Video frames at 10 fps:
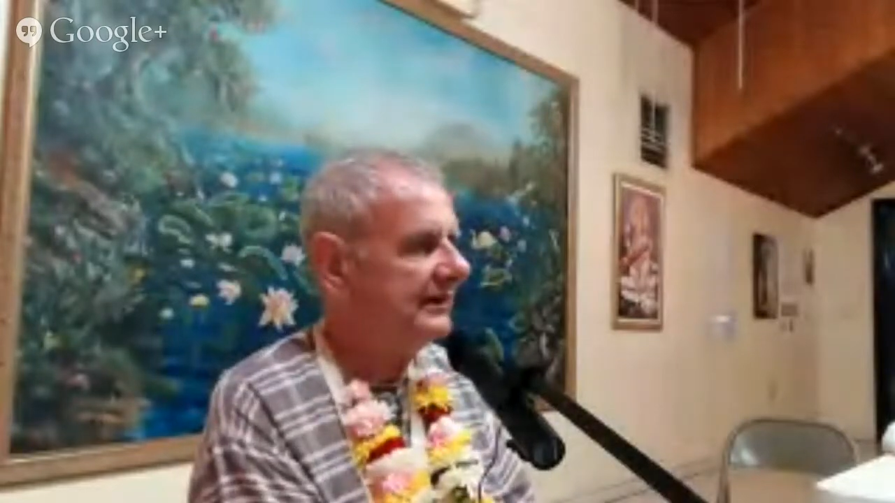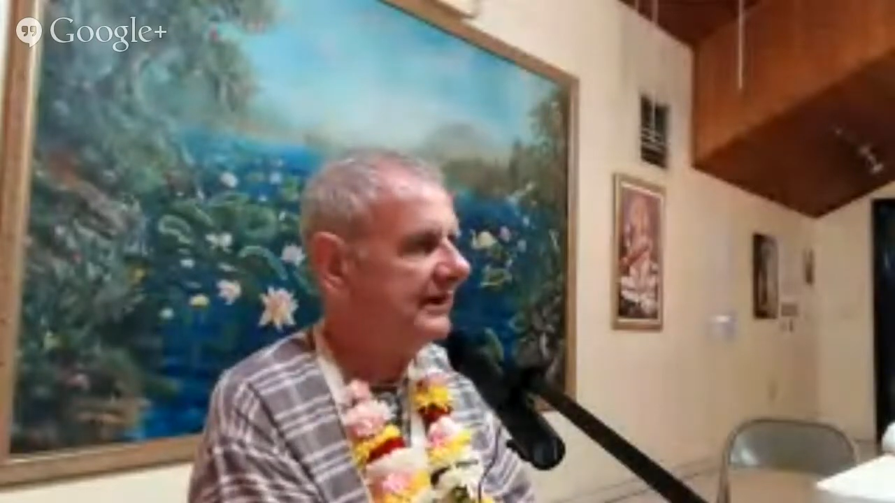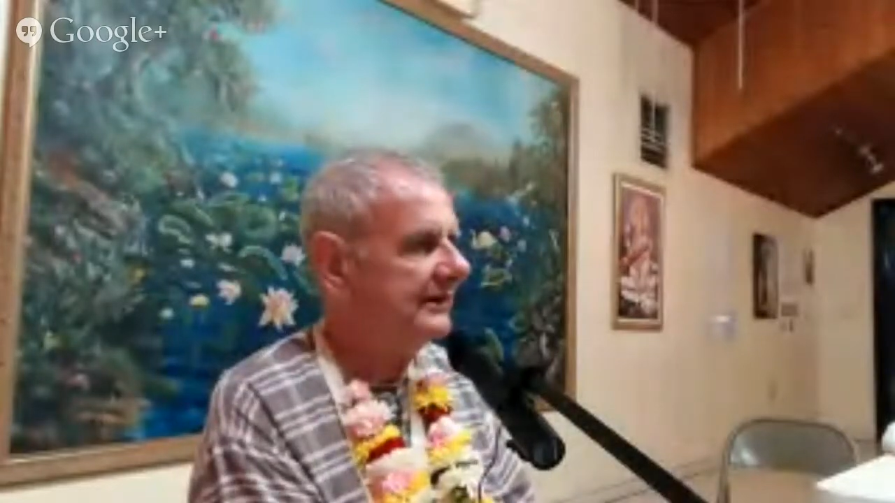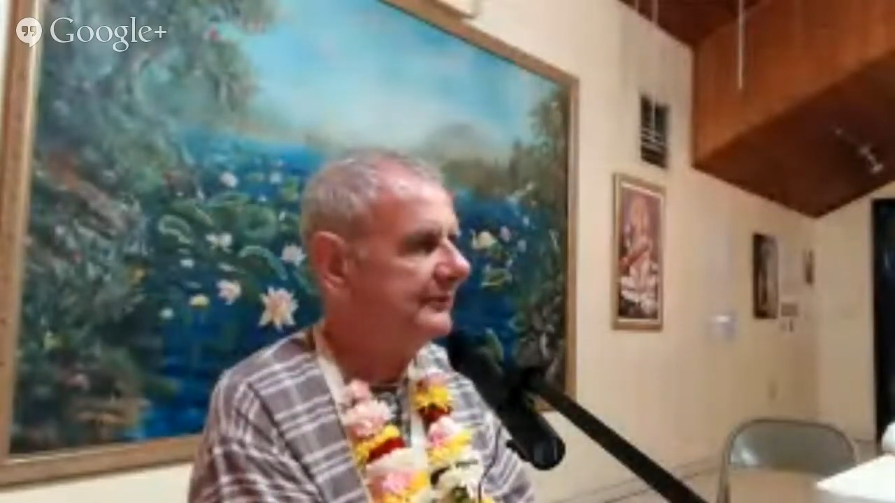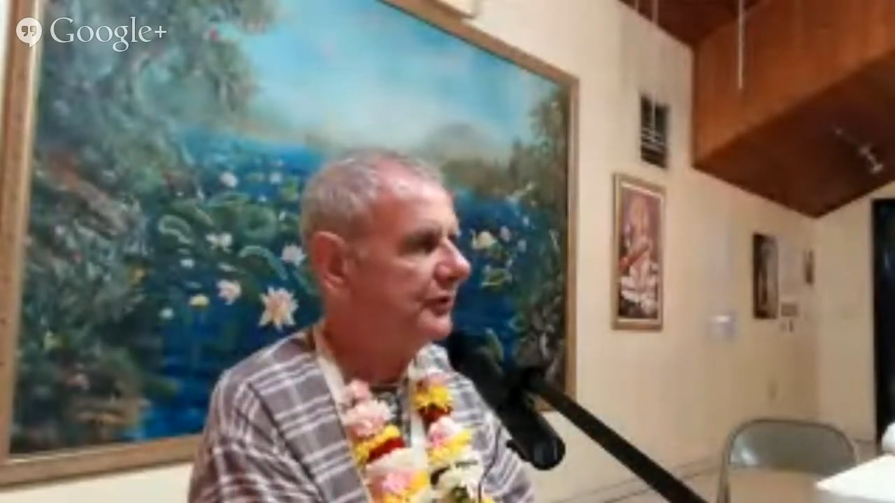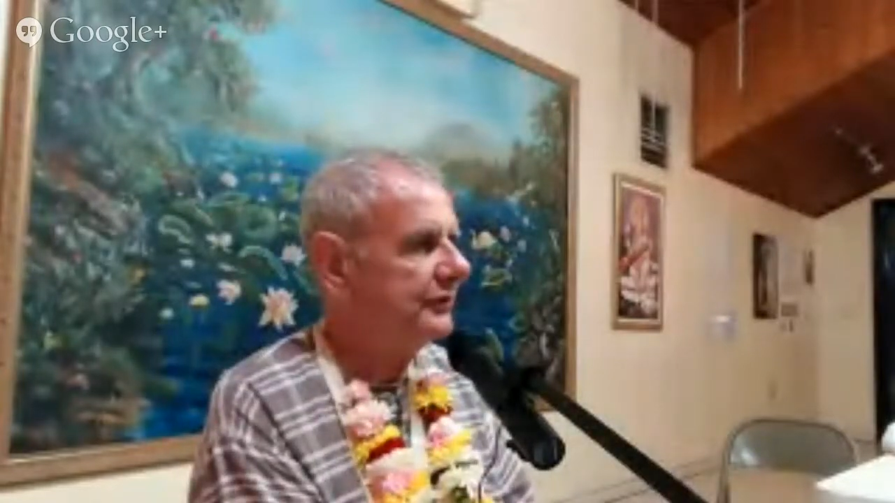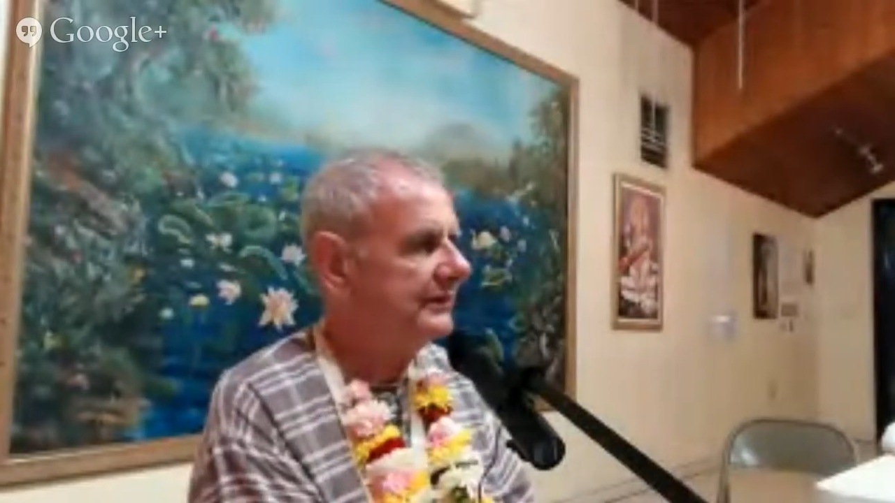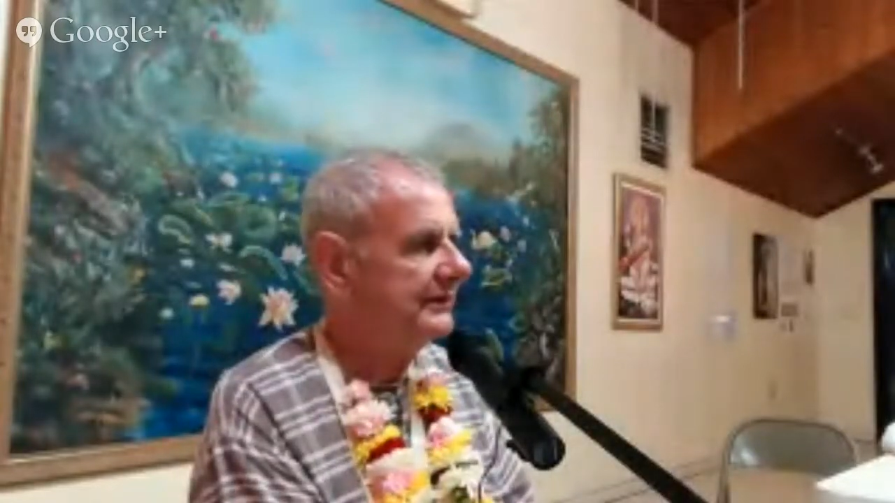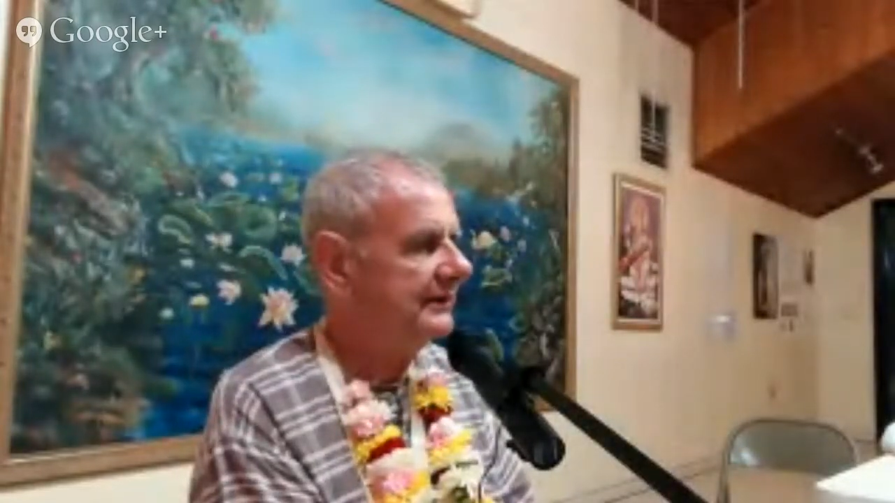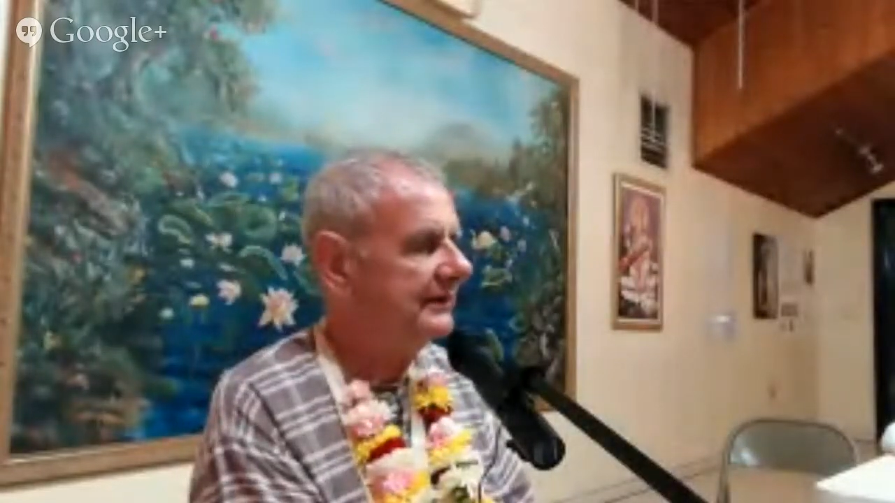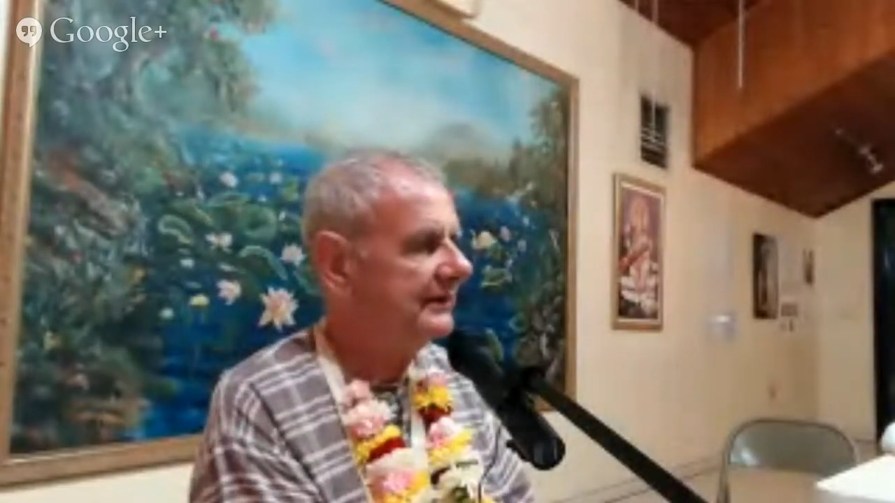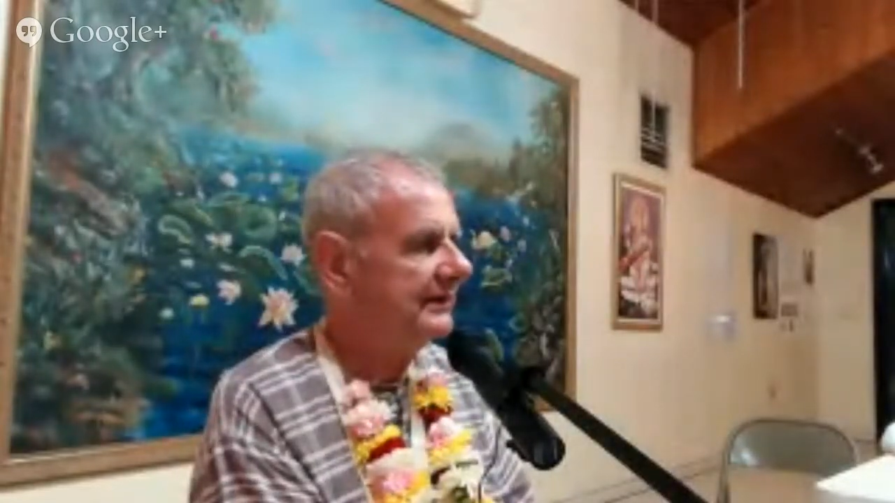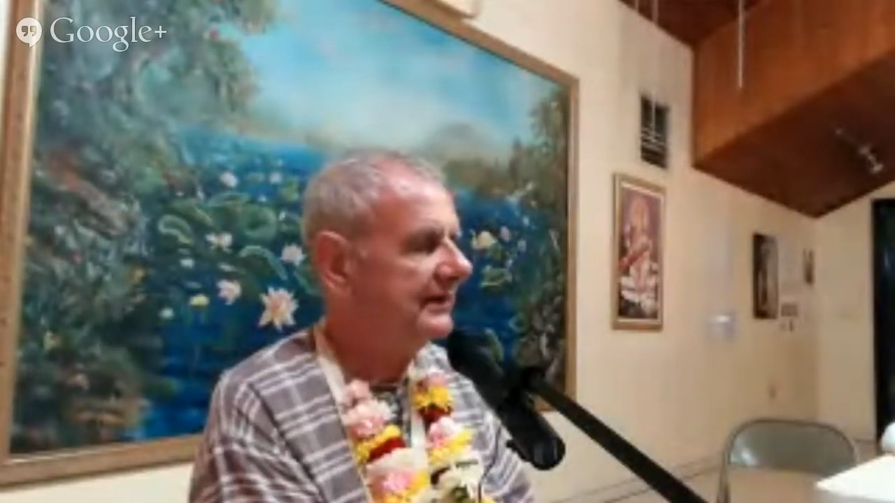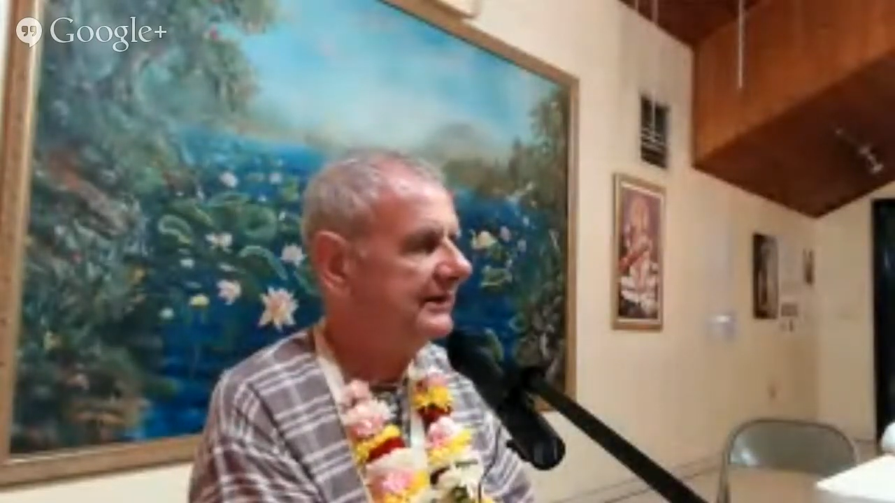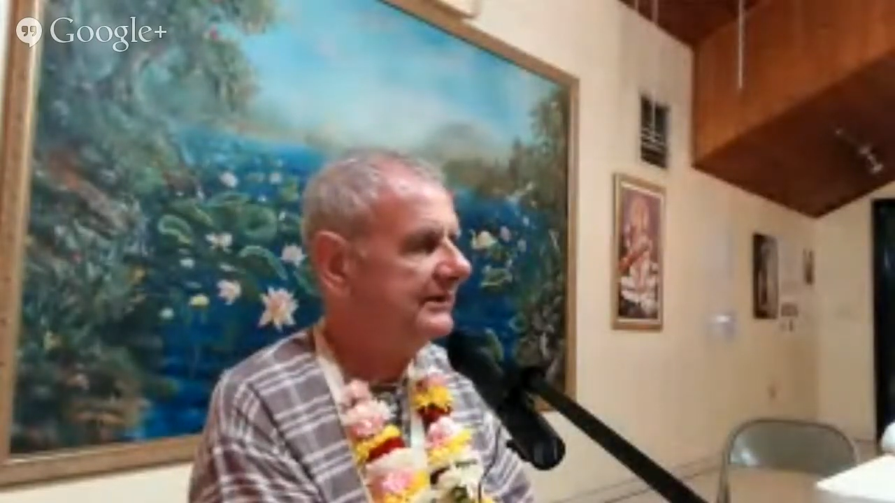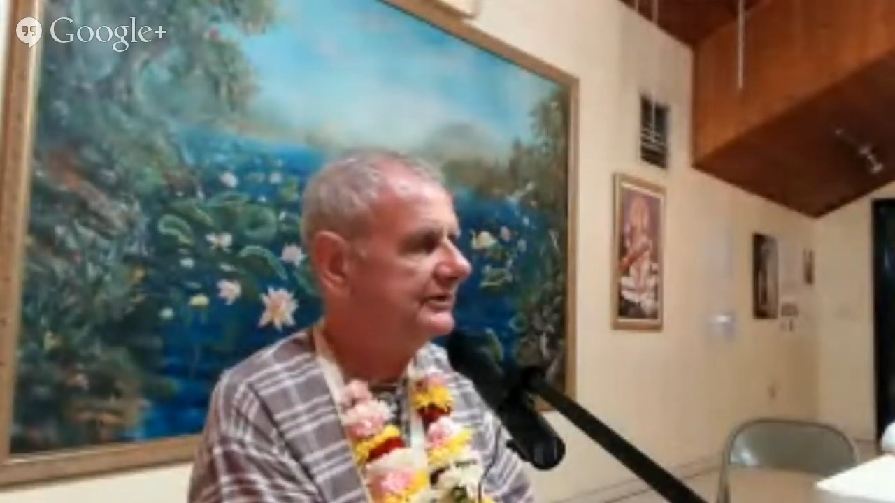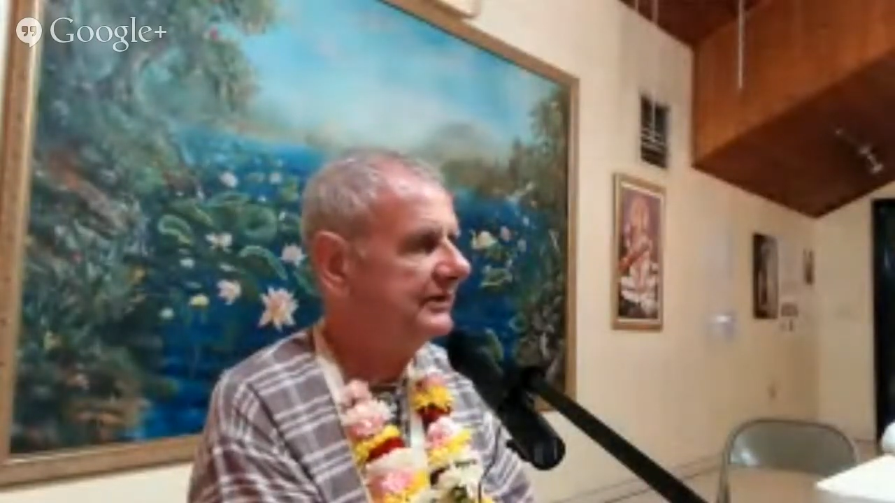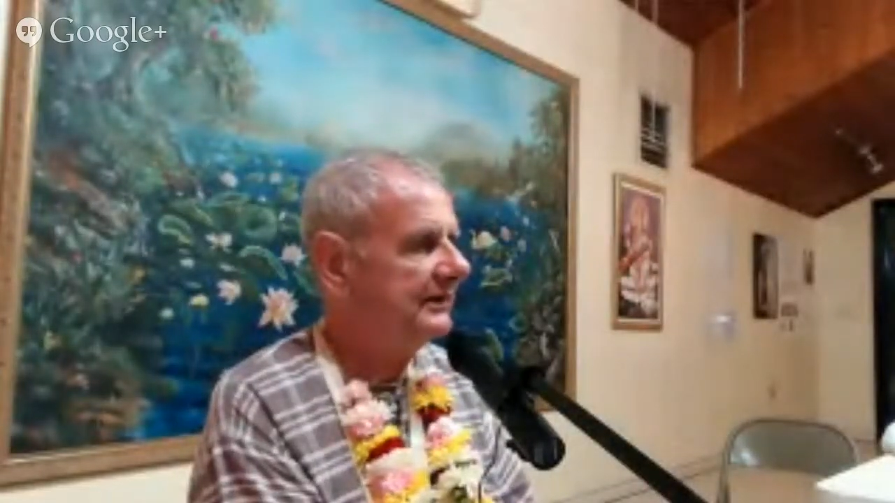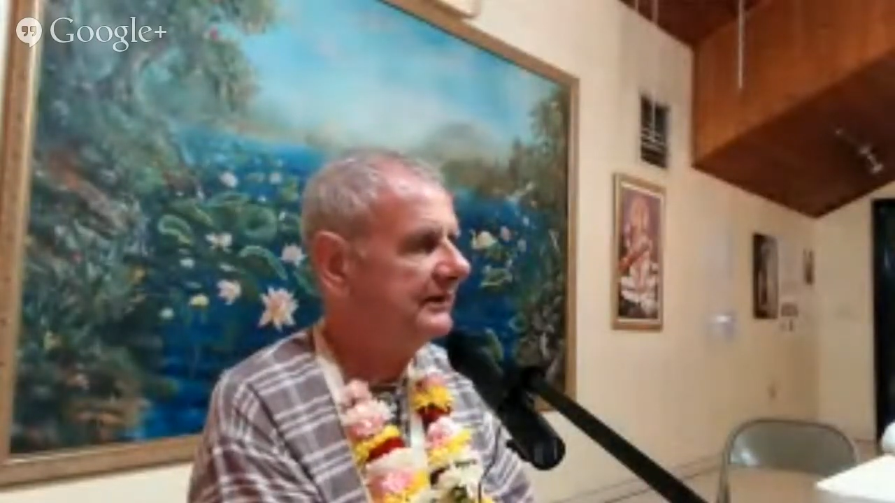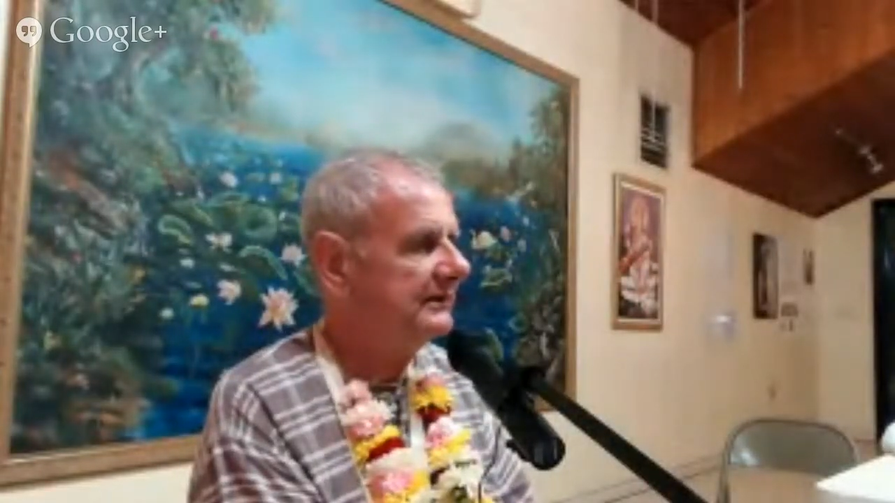Adibhautika
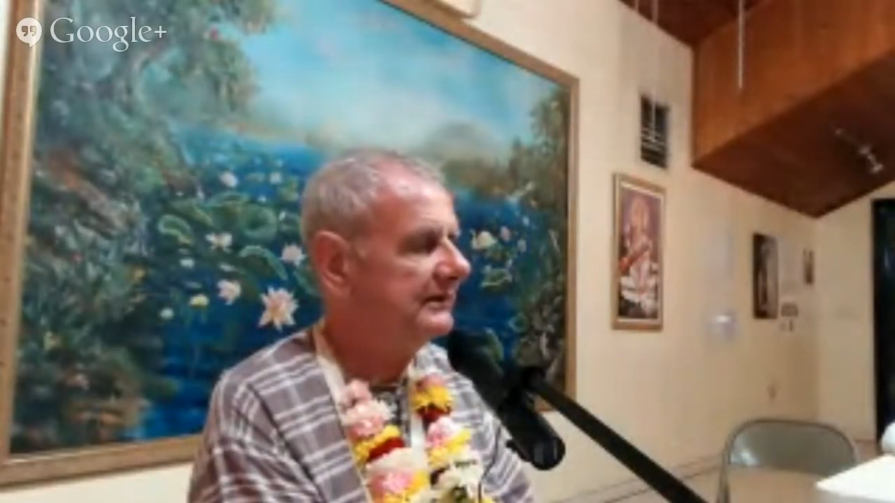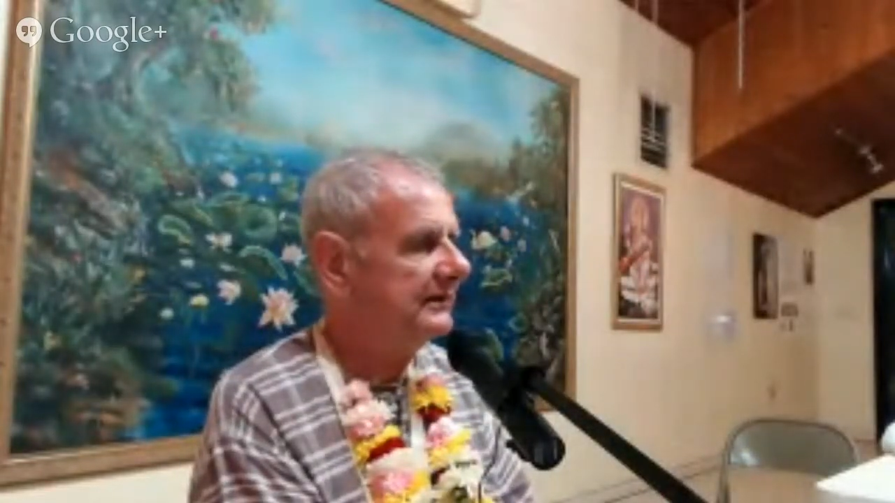Klesha,